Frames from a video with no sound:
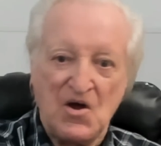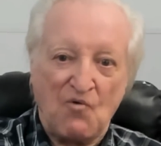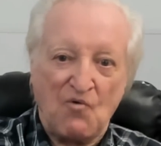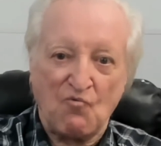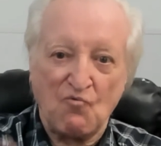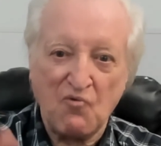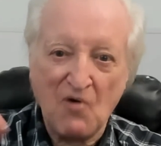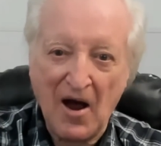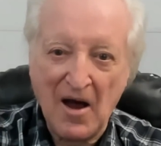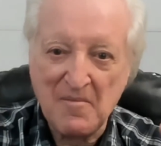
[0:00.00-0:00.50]

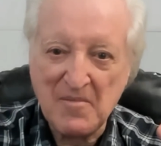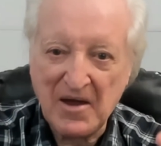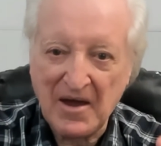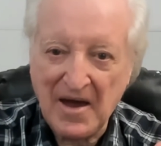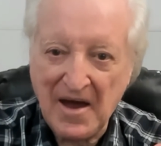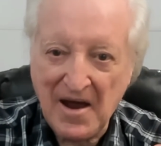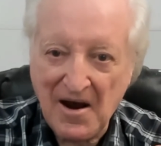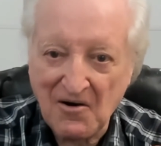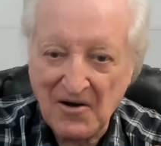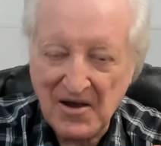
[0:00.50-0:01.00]
Ramming
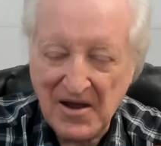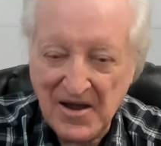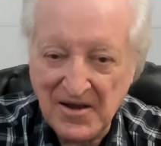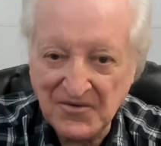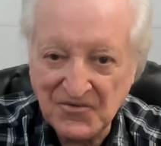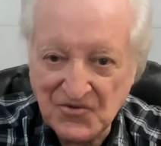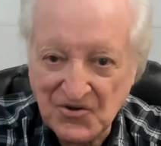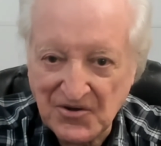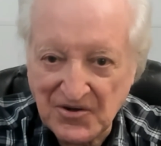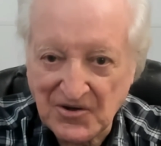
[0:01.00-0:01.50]
air
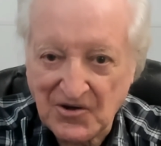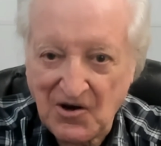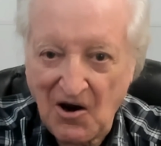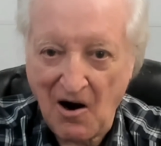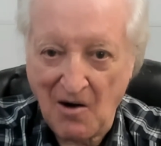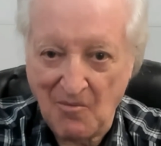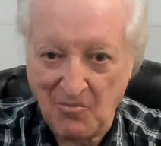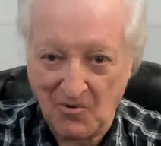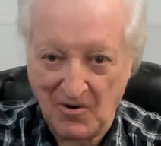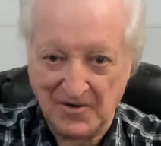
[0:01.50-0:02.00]
into the
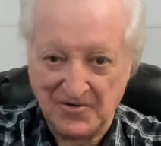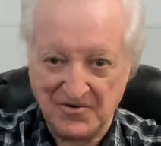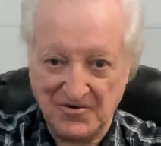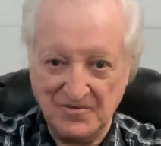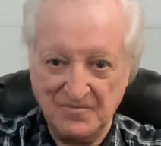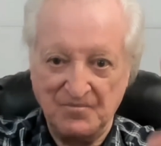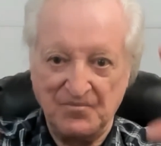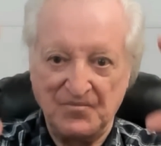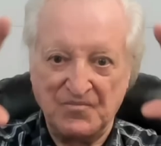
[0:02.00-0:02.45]
carburetor,